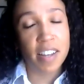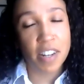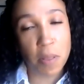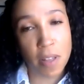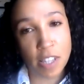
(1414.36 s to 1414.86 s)

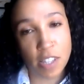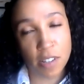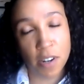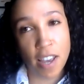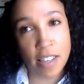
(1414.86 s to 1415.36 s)
no, that's
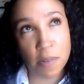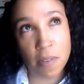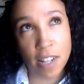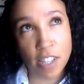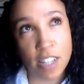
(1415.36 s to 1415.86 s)
okay. So
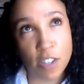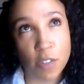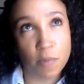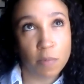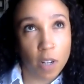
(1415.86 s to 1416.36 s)
that's
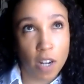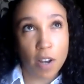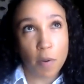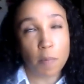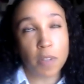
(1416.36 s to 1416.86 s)

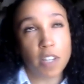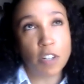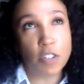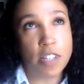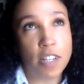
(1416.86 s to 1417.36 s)
a really
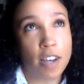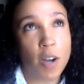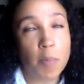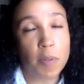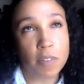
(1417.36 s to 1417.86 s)
interesting
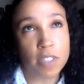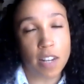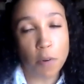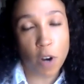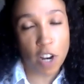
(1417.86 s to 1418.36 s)
set
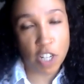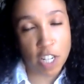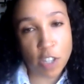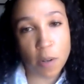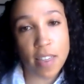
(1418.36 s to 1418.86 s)
of questions.
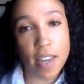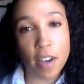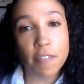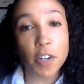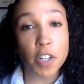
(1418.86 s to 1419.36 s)
So I think
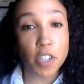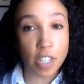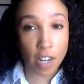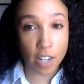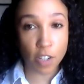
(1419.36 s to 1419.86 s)
first,
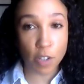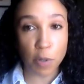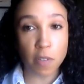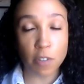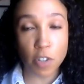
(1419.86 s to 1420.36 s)
to
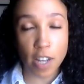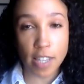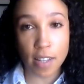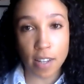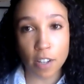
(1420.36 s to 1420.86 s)
sort of address
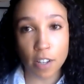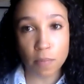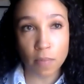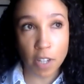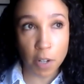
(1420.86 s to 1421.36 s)
the,
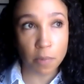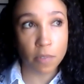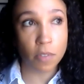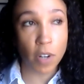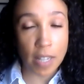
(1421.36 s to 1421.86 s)

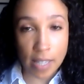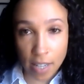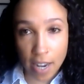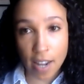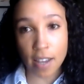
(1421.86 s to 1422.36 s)

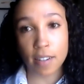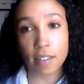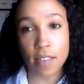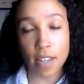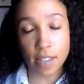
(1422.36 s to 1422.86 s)
translating
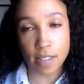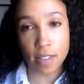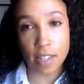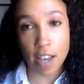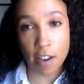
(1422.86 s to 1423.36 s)

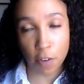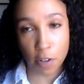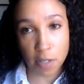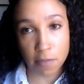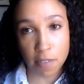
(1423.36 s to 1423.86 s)
these
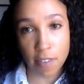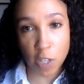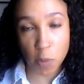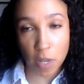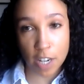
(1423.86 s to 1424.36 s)
efforts of
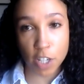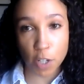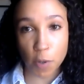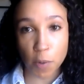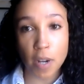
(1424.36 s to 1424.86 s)
investment
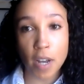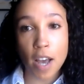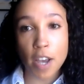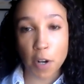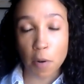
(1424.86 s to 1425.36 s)
to,
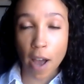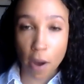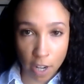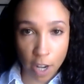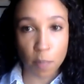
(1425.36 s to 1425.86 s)

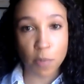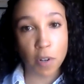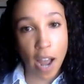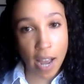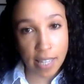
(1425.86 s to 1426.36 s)
outcomes or
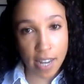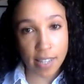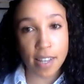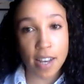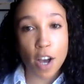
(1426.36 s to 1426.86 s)
access,
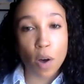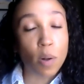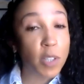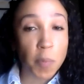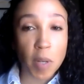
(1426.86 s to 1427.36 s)

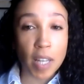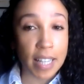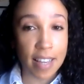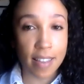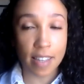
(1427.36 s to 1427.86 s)

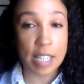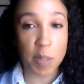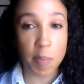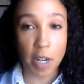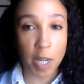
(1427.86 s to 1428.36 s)
ultimately, this is
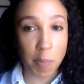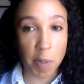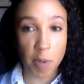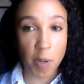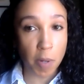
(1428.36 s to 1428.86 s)
about
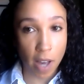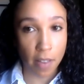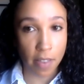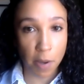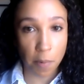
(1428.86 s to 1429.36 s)
keeping people
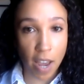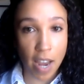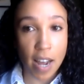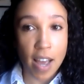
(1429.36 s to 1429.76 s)
healthy, right?